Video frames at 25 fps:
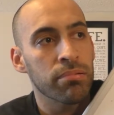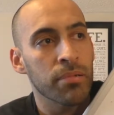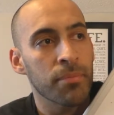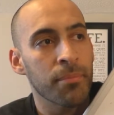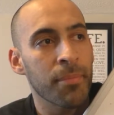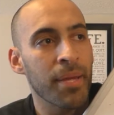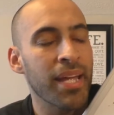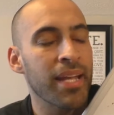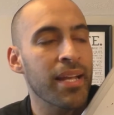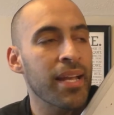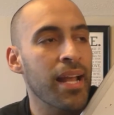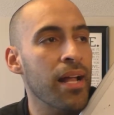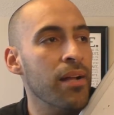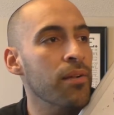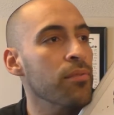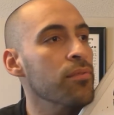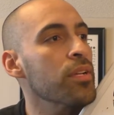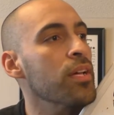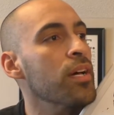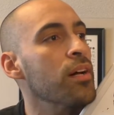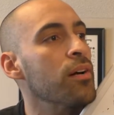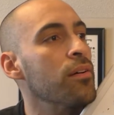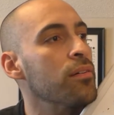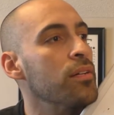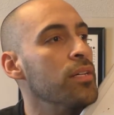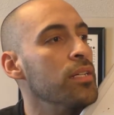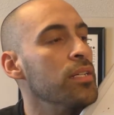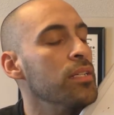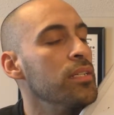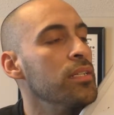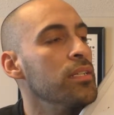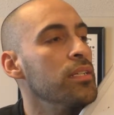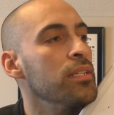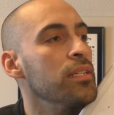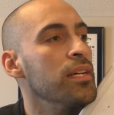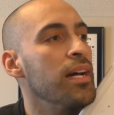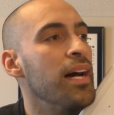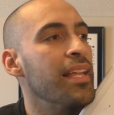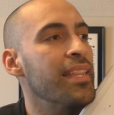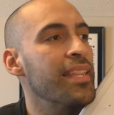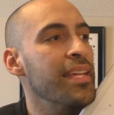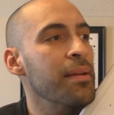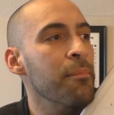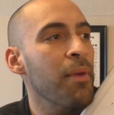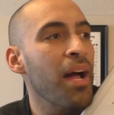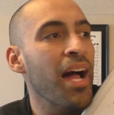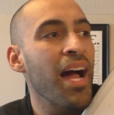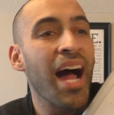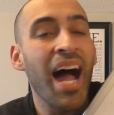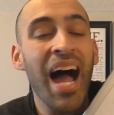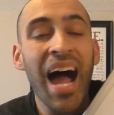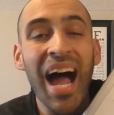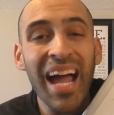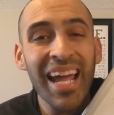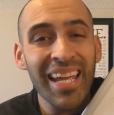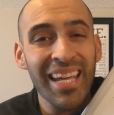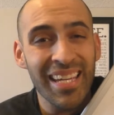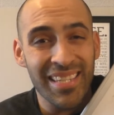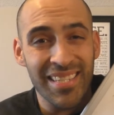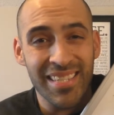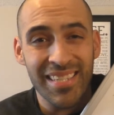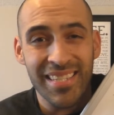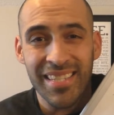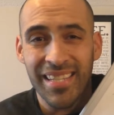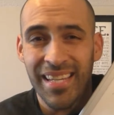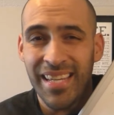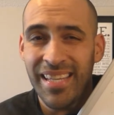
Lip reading: man, I don't know. I think my highest,